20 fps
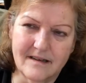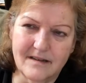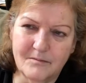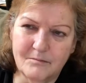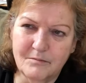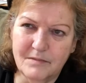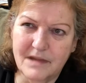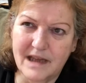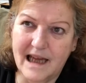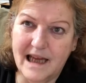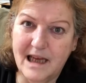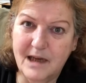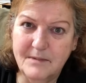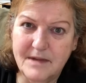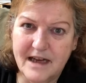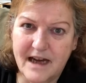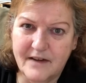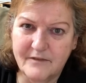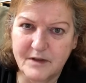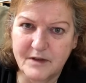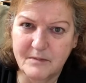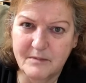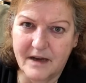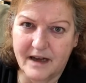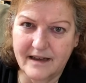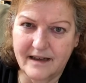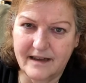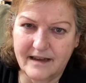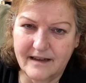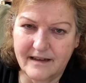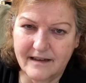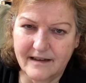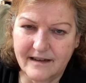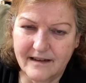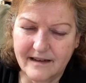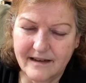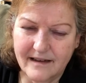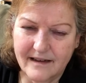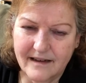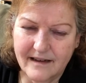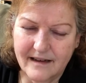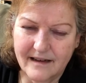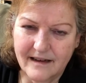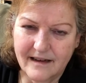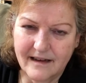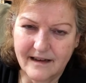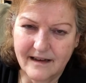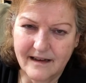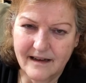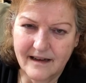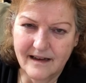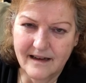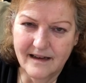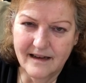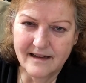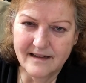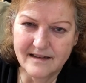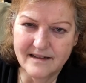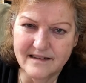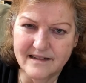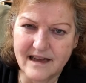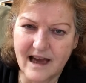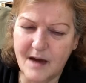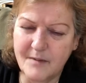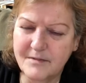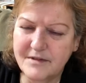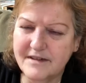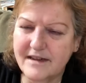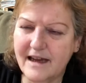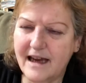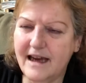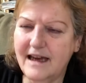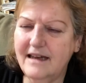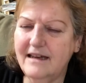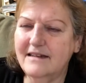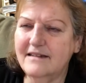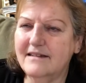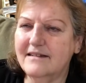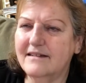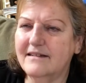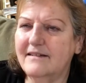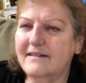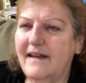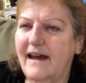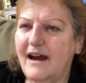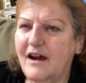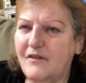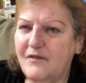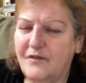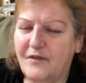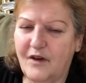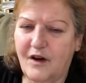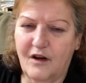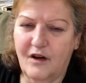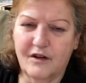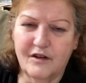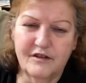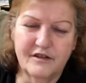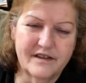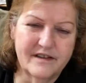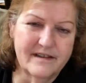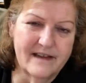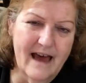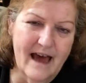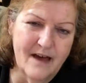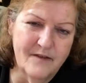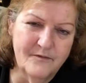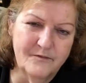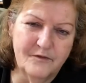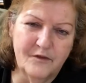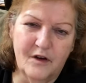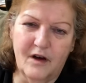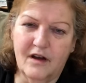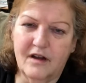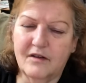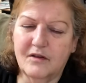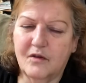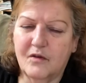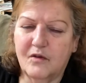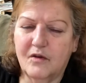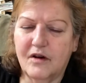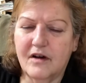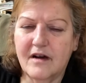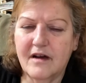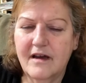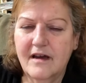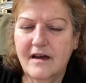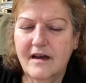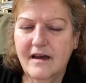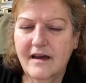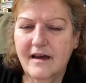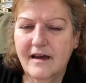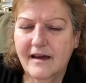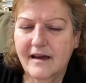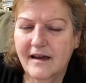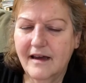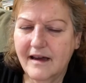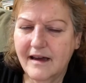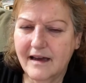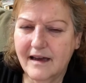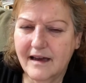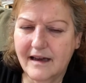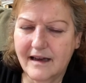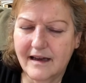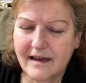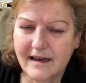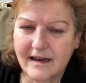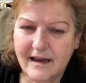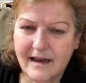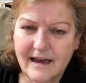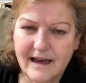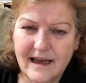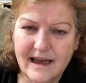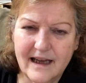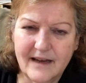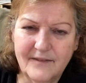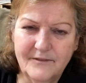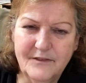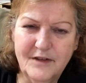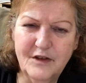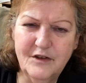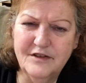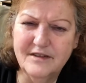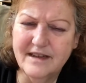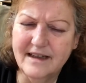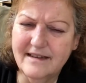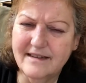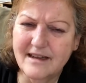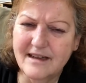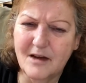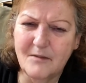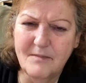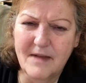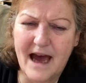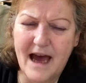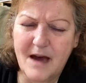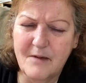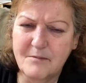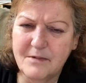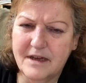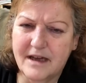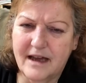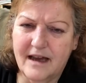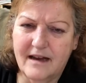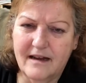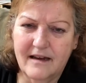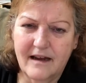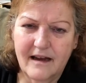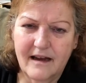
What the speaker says: blaming everybody. Stop saying it's their fault or it's that fault. Or if you see something happening